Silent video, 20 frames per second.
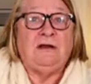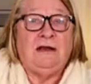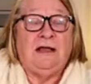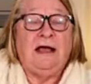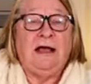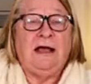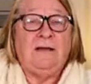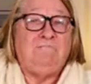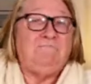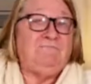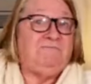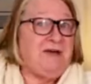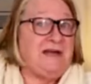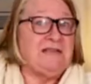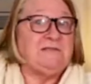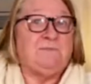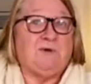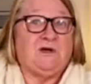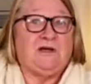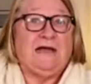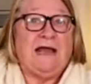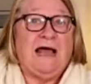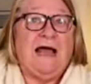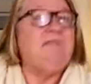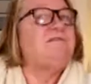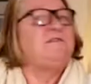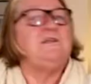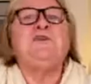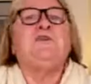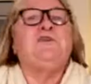Facebook
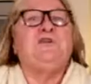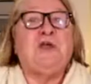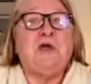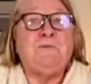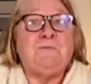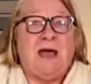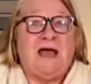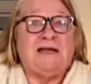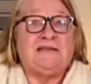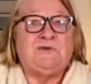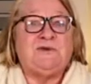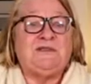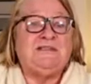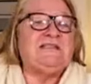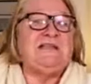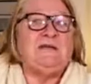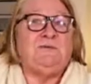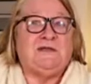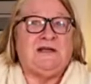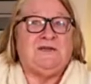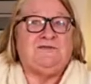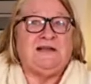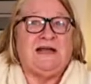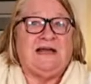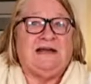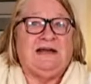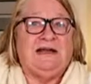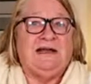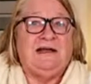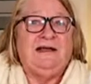Live, so you can go back to it and see what I've
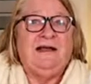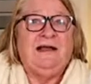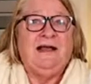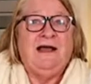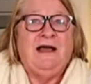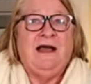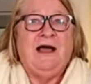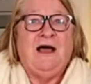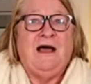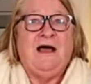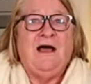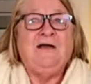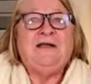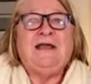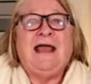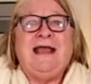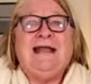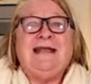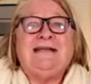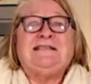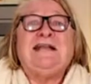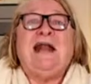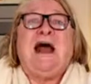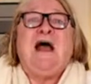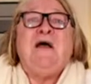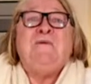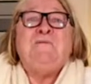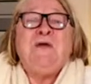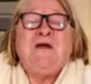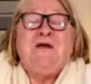done. Okay, listen, I
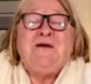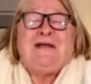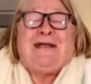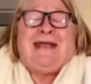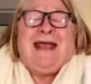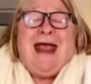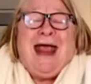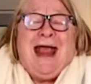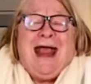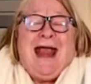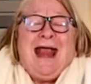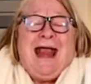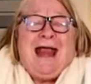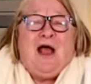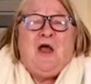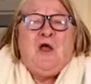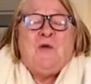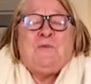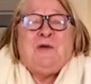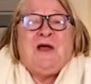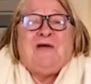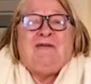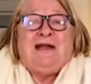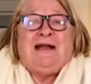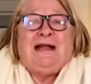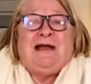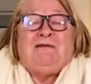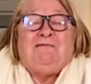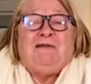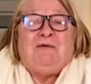hope you're okay. I hope you're
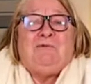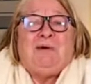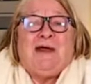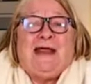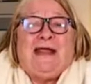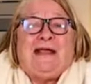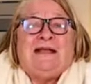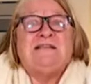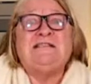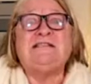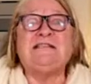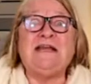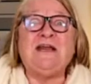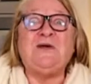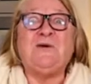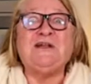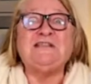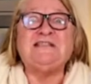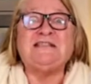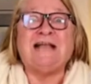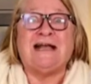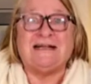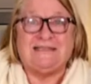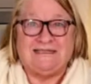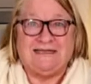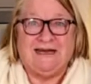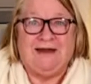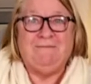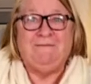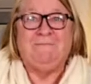having a lovely week, and see you on
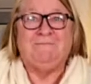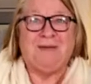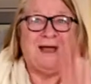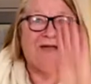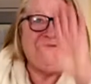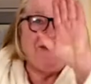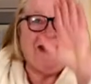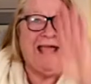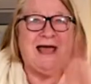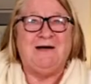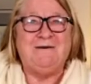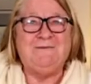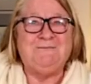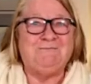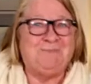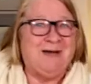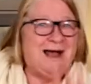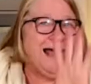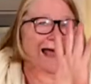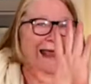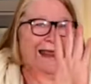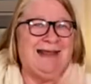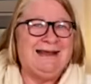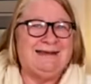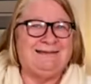Saturday. Bye for now. Bye.